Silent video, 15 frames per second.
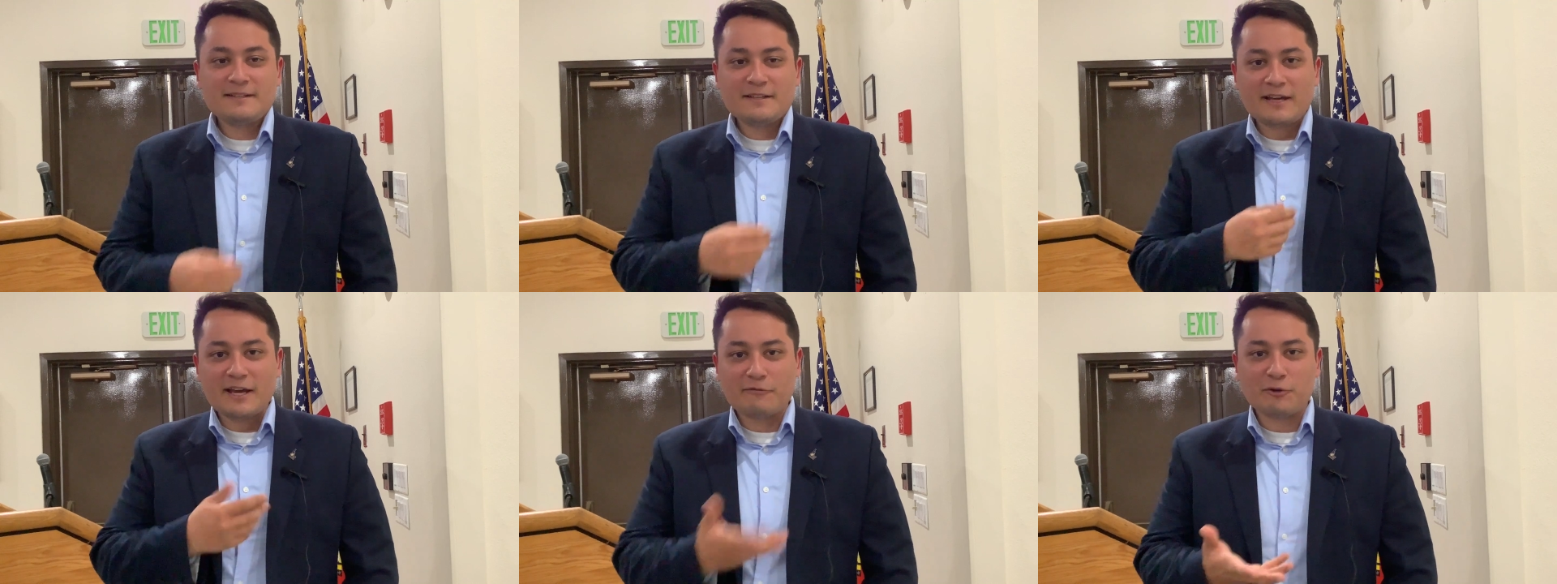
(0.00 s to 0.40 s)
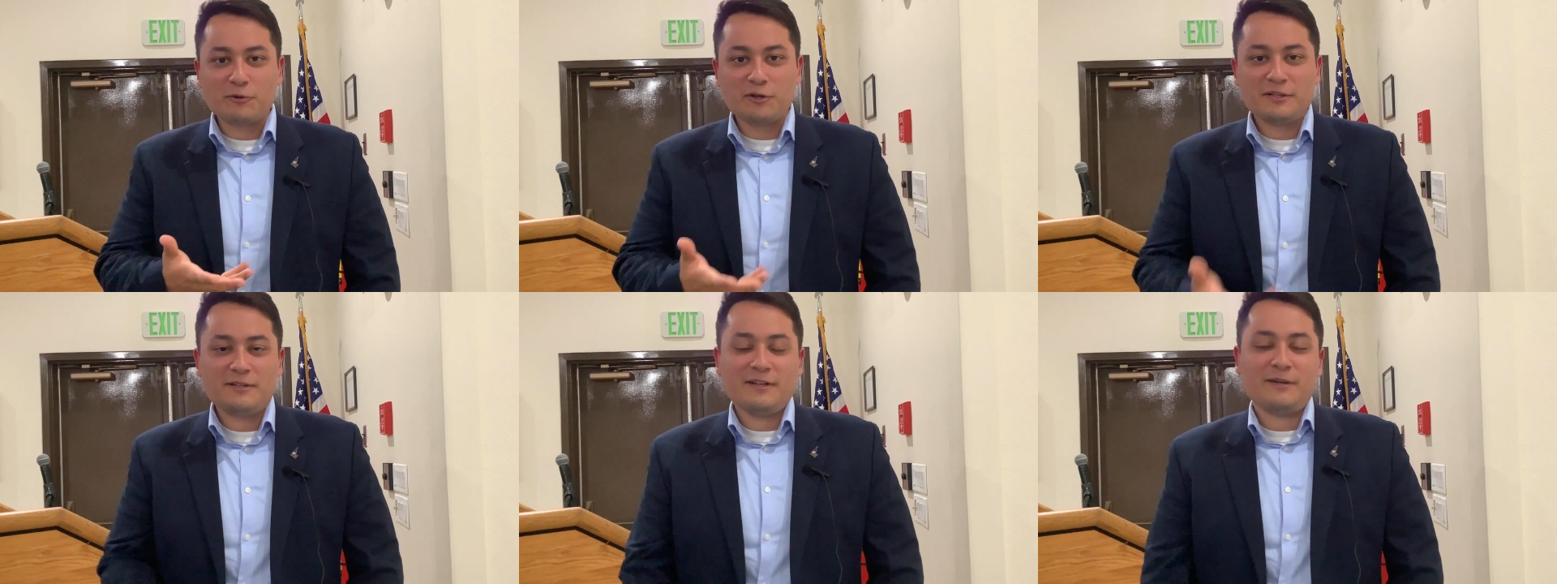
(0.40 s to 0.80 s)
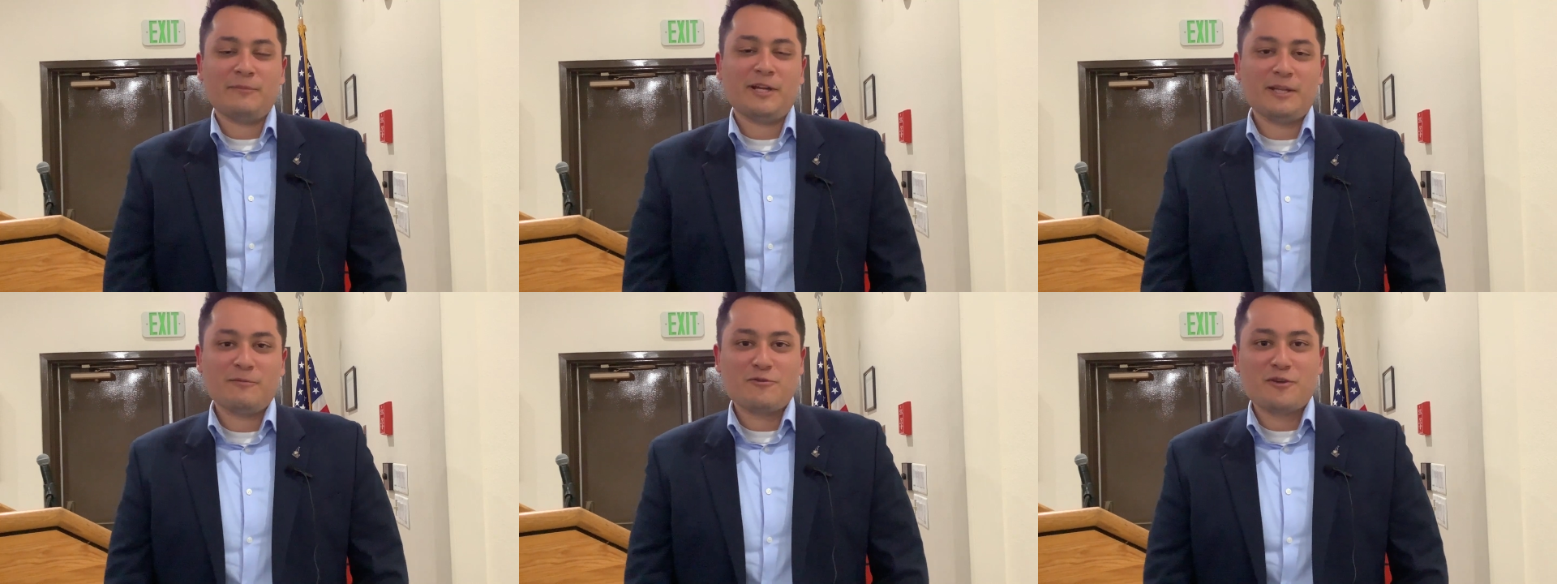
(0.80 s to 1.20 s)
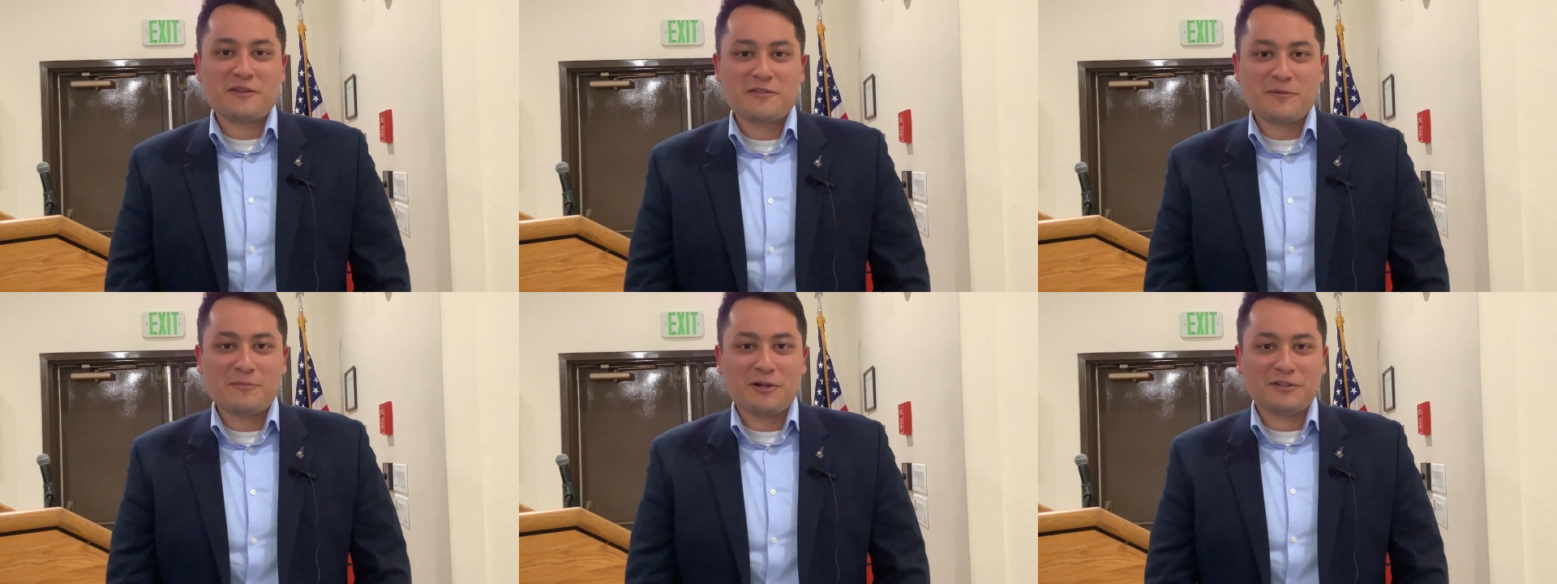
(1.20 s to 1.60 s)
Hey everyone, my name is
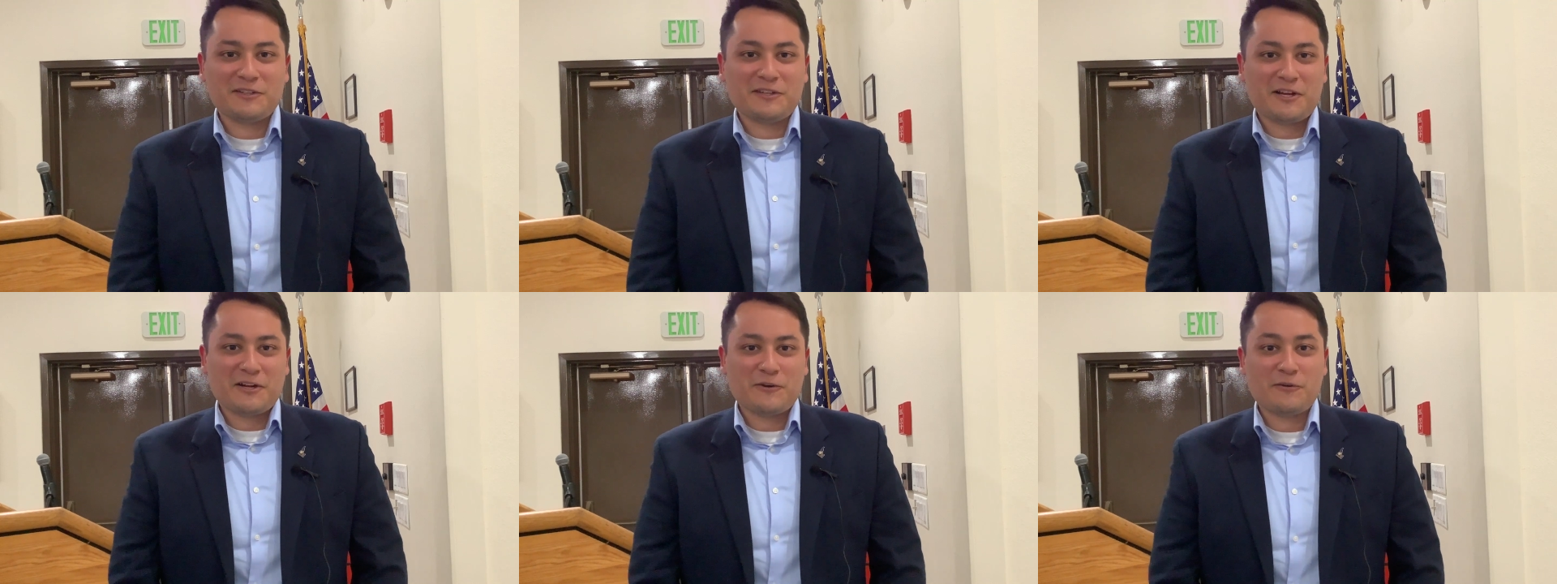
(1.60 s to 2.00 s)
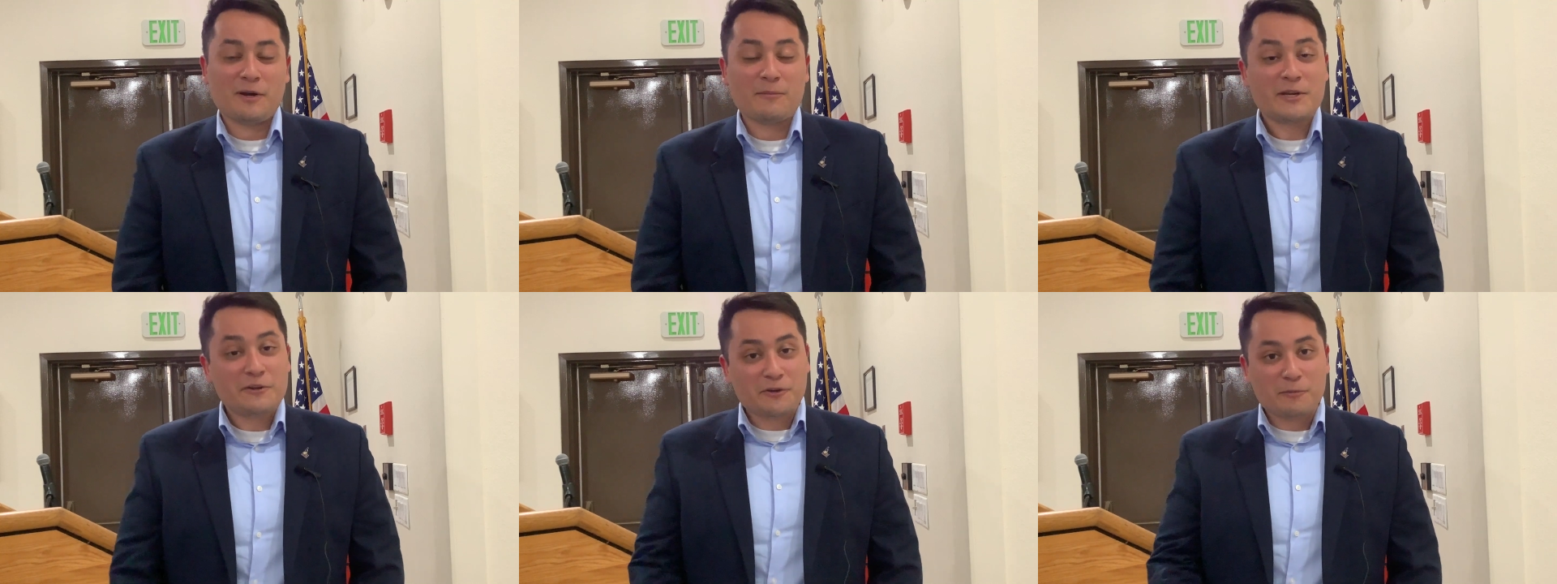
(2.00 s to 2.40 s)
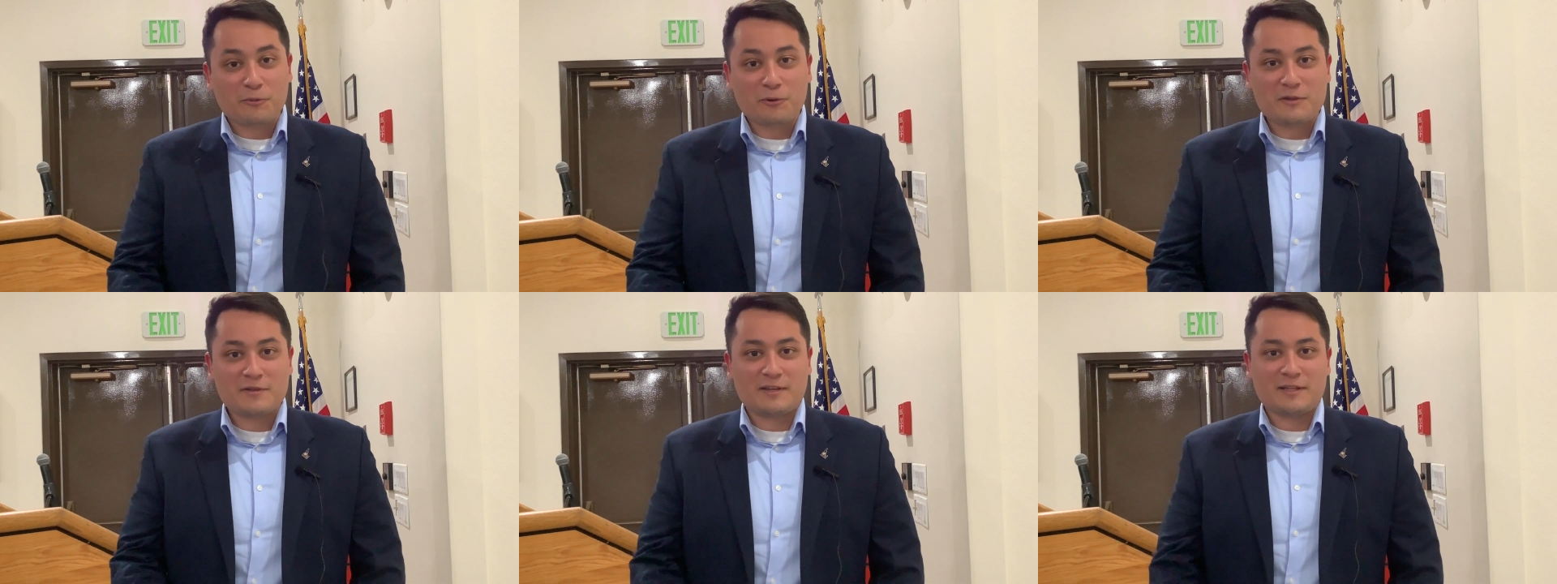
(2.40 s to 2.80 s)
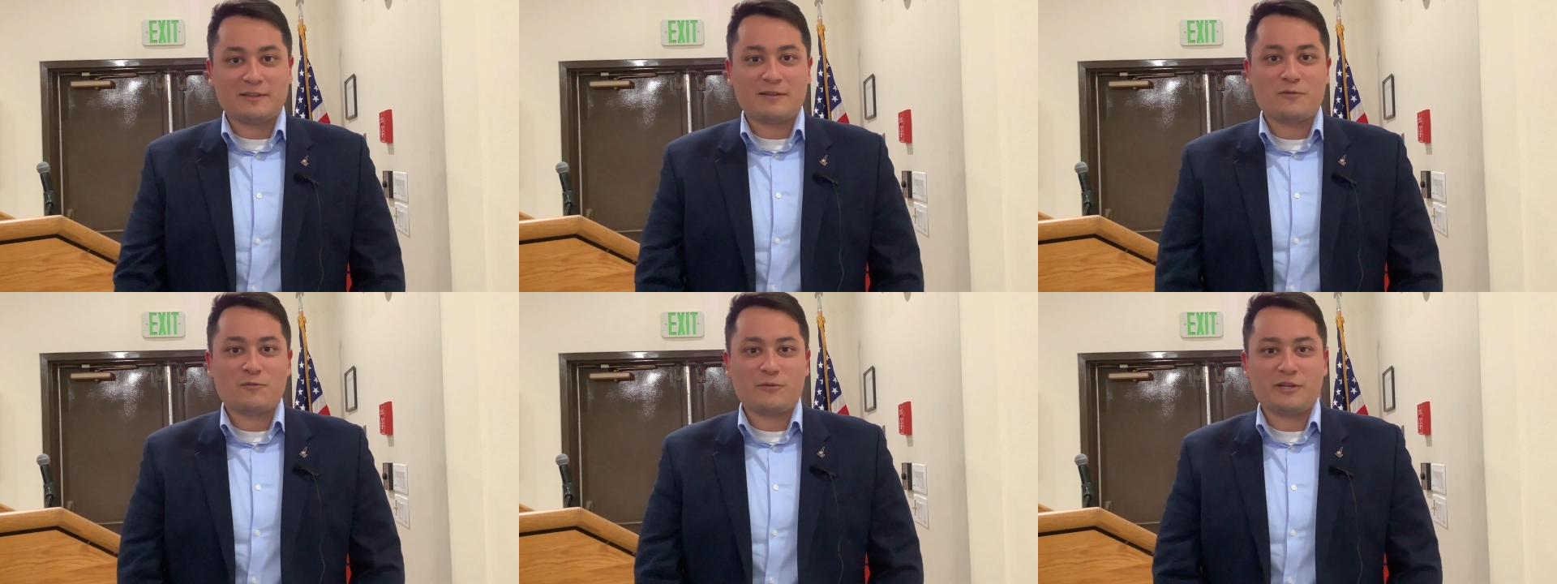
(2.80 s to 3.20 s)
Jesse Maldonado. I'm here at Boys State
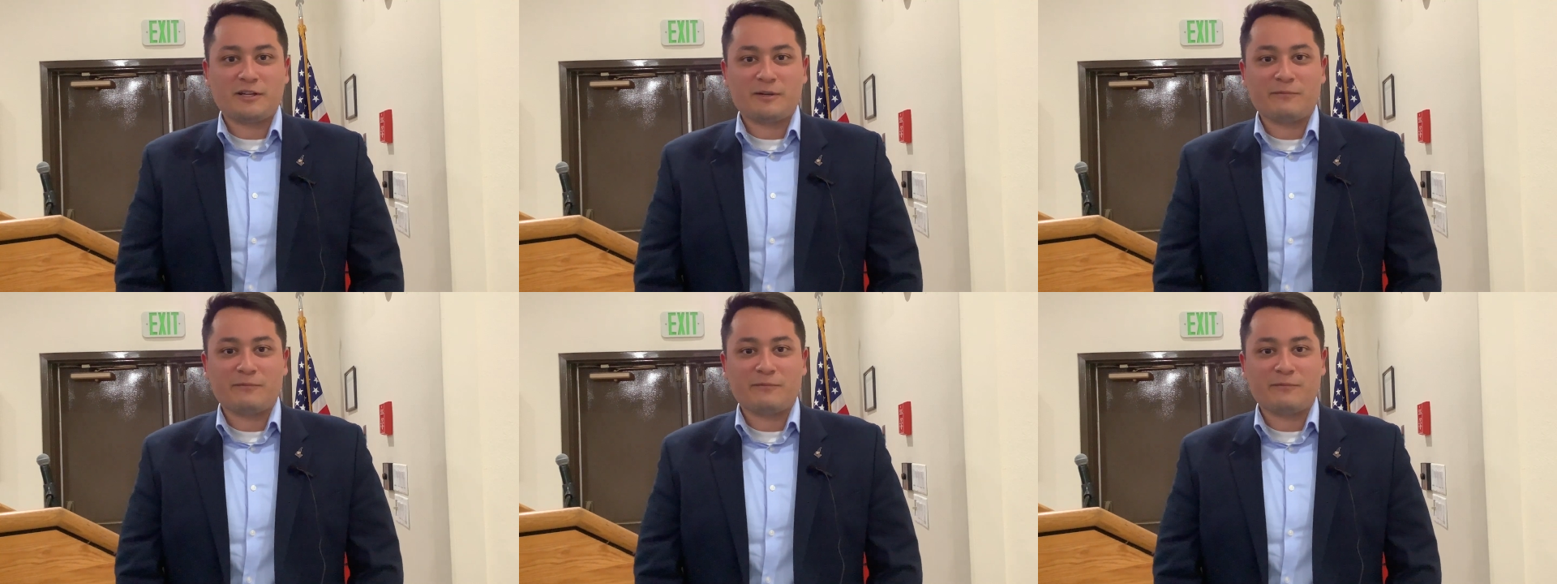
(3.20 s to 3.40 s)
this week.